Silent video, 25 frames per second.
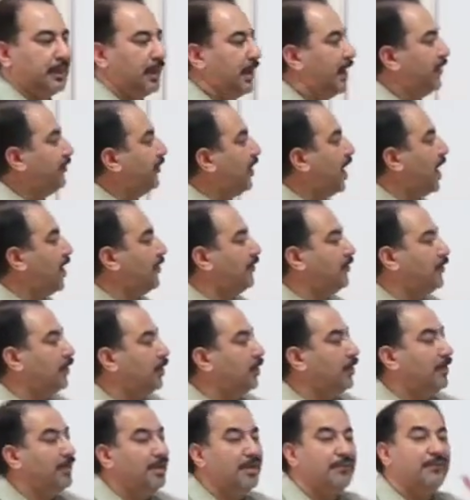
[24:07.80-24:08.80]
if I
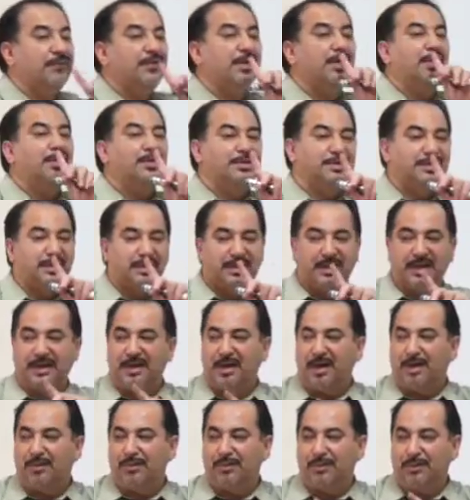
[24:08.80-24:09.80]
follow the velocity
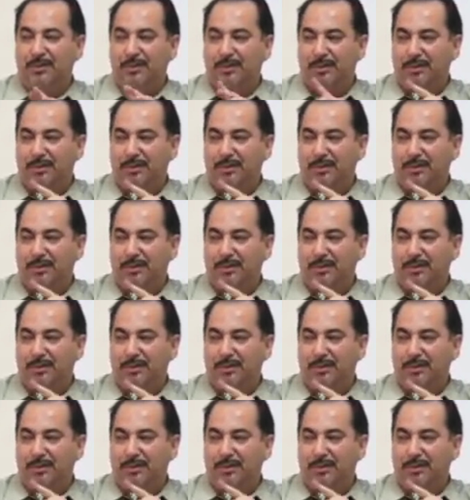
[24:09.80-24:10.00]
now,